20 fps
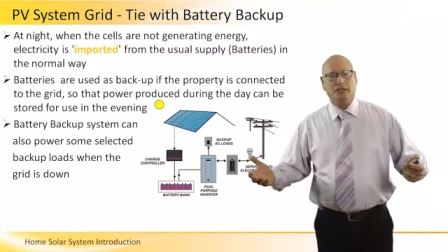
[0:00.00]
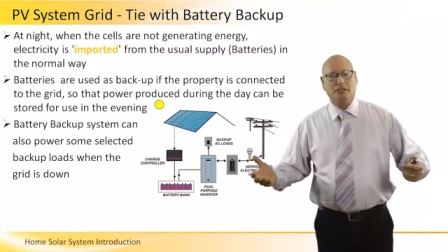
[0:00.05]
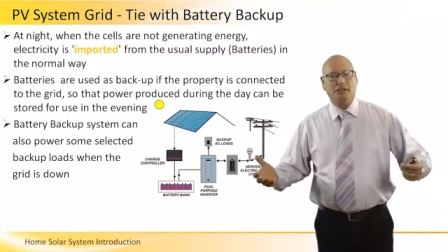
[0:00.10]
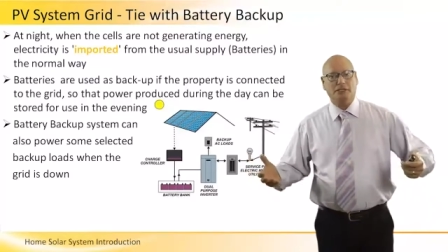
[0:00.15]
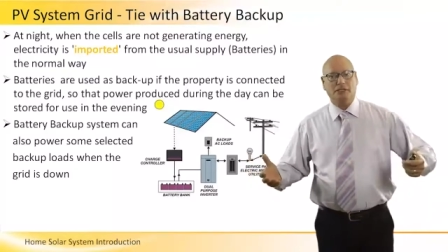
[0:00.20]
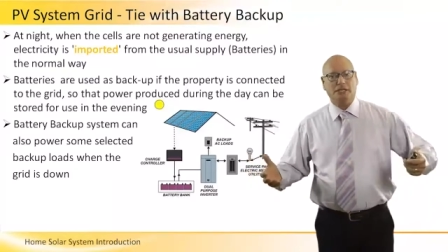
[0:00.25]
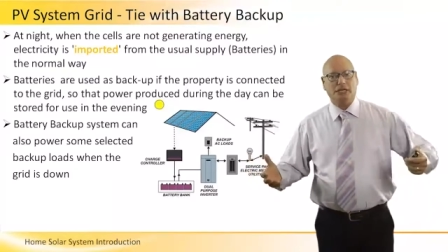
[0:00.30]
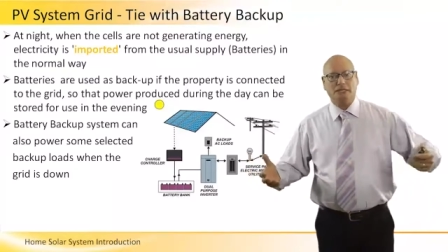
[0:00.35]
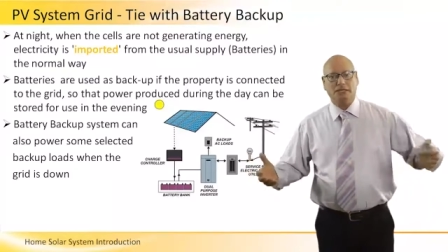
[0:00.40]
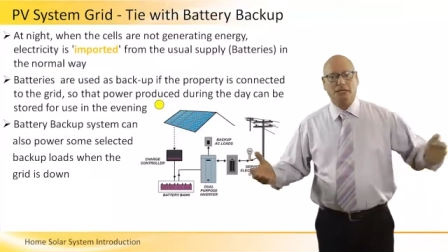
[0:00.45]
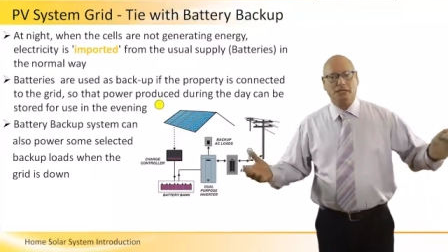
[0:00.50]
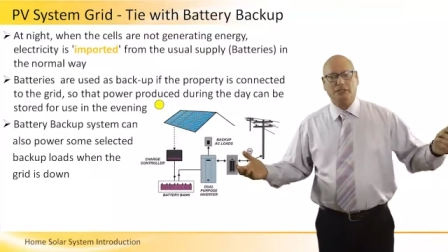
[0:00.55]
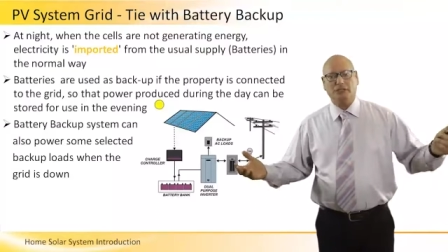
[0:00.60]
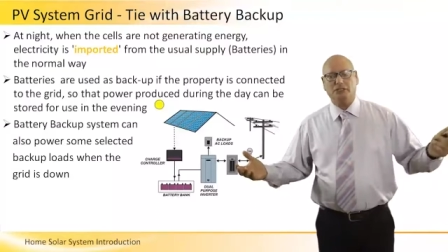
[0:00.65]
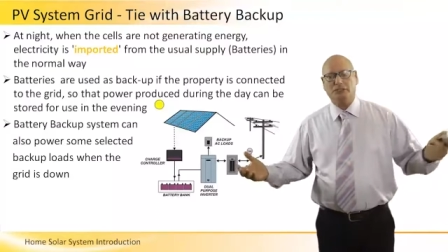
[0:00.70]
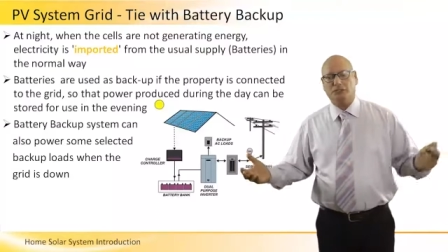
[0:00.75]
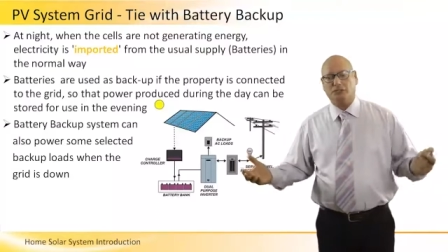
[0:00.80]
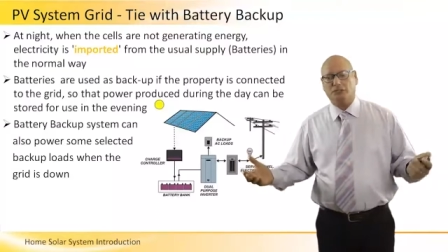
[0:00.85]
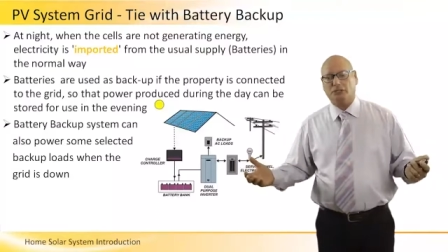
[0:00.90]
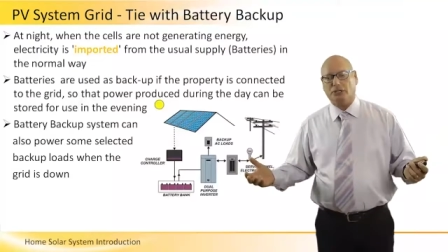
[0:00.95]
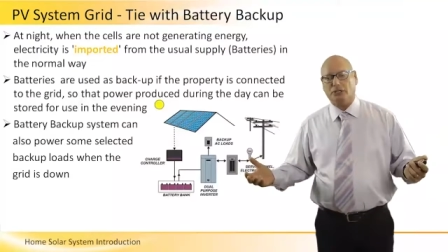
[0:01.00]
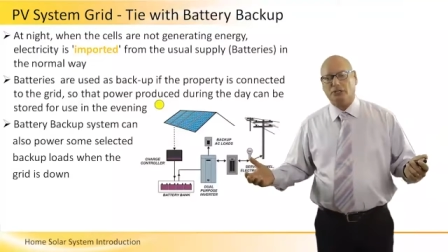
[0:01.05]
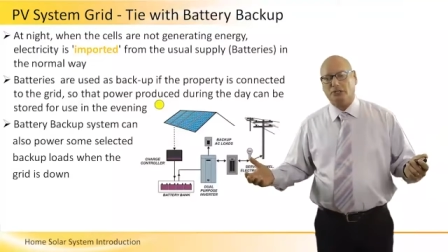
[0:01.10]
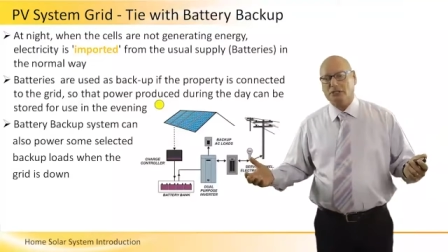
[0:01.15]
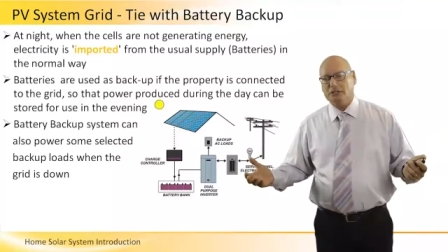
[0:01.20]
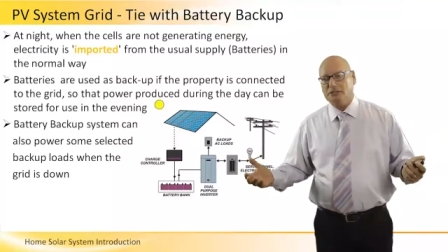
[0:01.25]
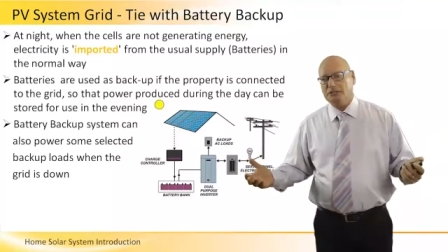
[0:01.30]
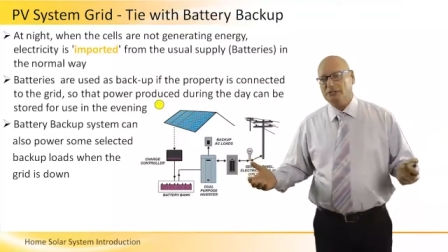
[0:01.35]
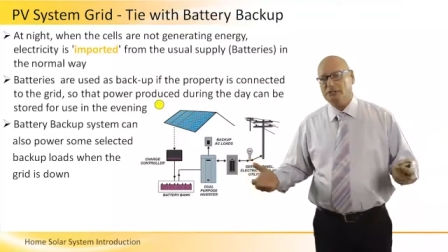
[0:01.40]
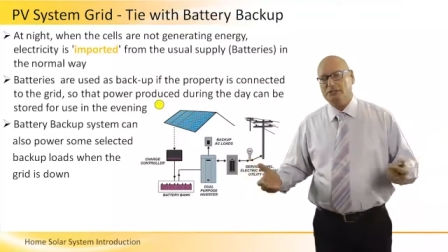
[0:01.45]
in any industry
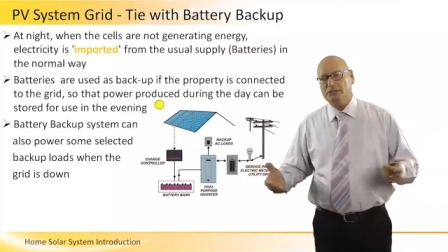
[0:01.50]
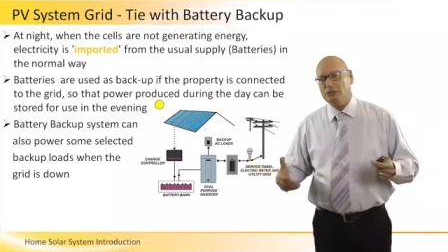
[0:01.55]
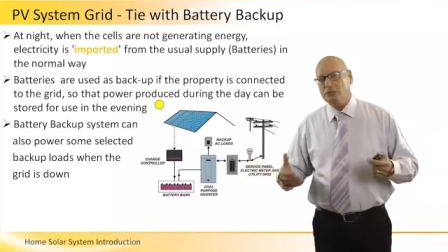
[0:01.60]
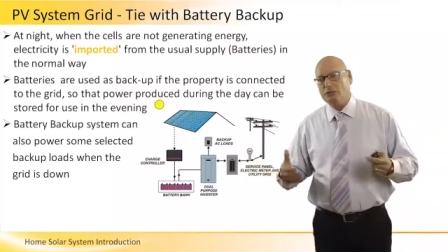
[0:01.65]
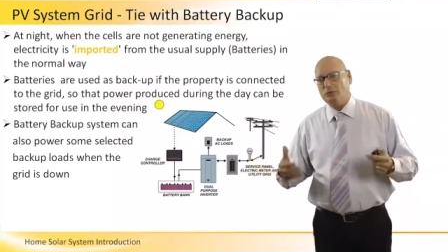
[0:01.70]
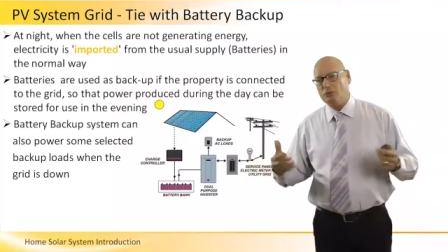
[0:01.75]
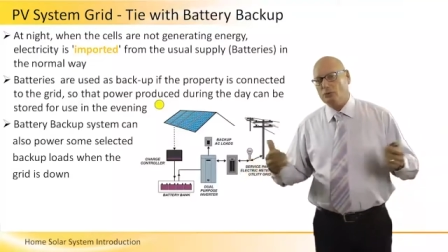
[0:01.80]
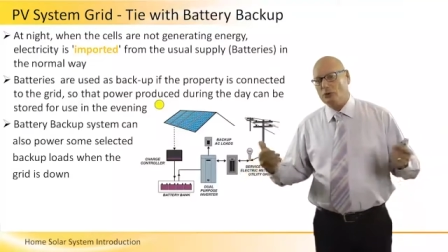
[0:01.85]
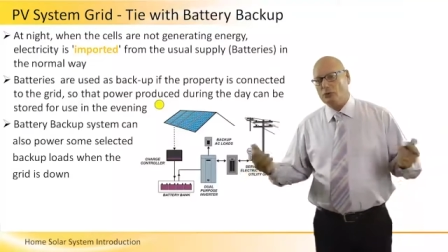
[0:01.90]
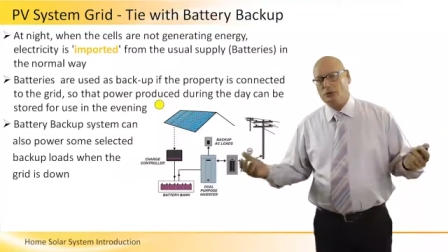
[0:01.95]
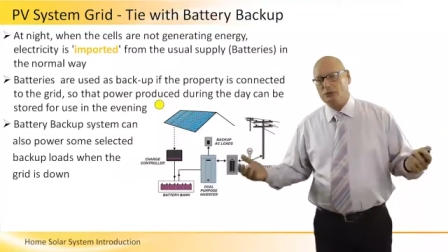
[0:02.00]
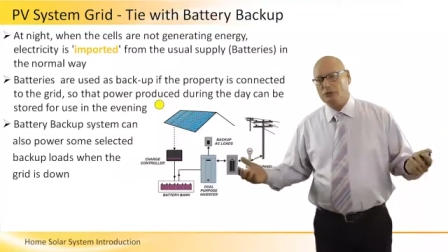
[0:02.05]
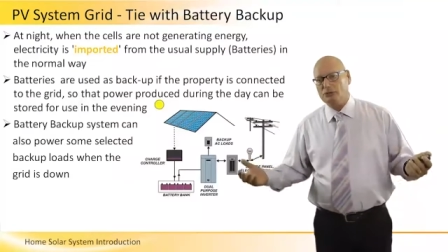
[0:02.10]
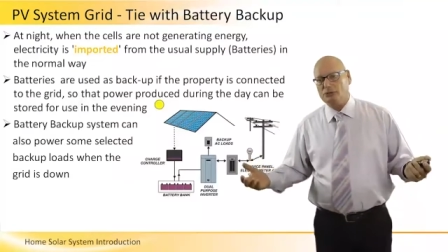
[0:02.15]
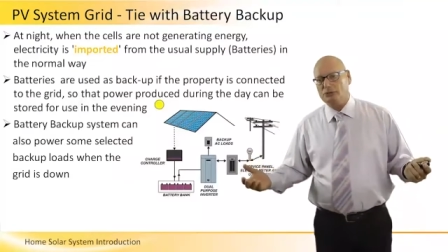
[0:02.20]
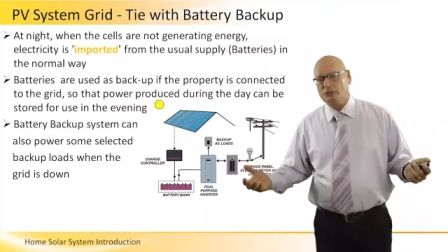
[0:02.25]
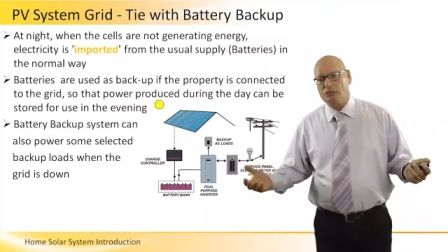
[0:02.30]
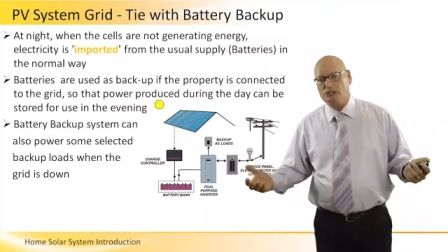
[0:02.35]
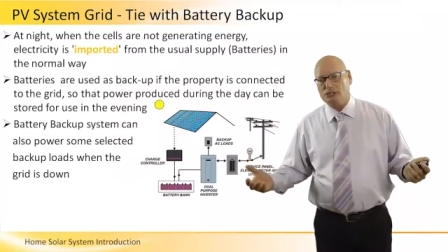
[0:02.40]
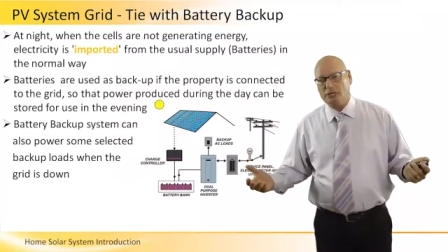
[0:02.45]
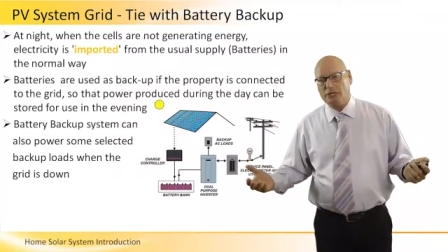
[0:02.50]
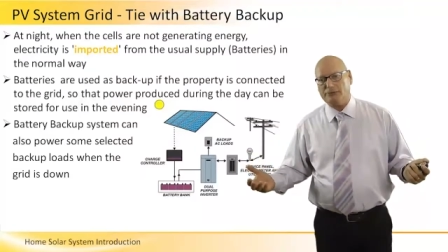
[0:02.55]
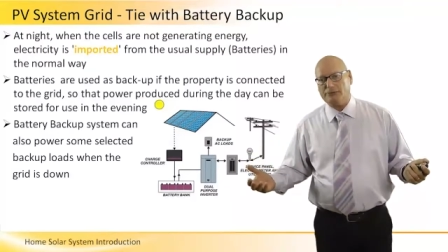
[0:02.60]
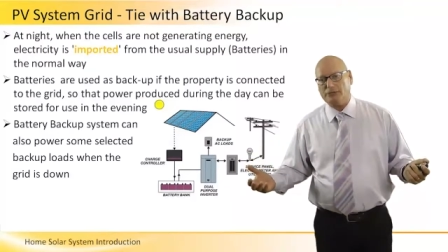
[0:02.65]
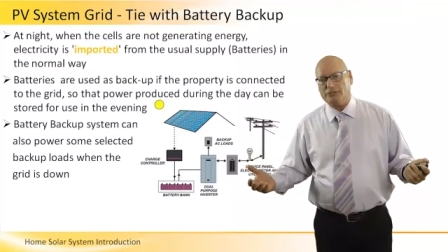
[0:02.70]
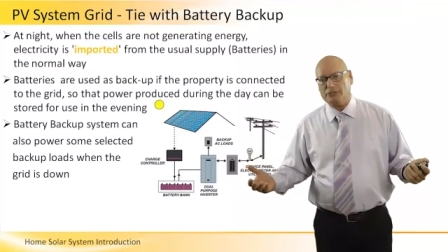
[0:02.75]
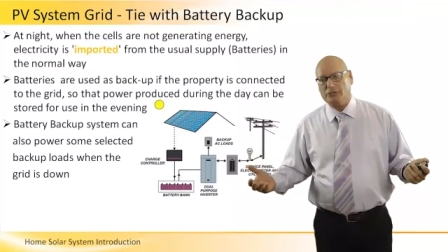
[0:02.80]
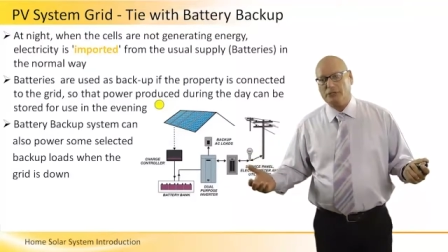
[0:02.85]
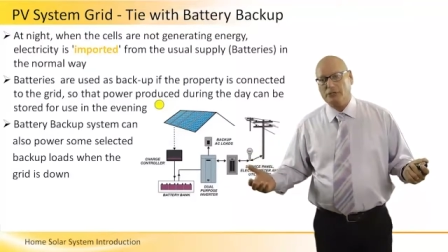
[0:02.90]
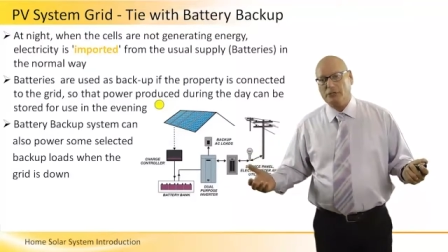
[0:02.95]
that need to work three
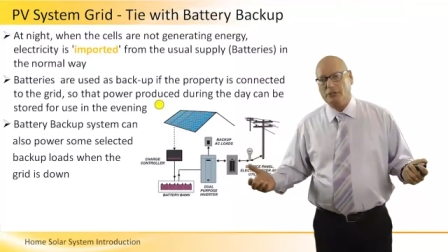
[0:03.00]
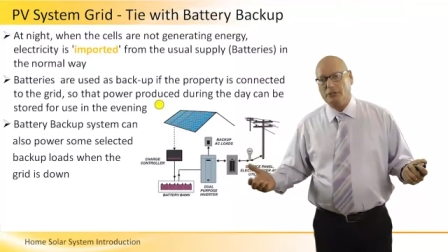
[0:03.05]
shifts.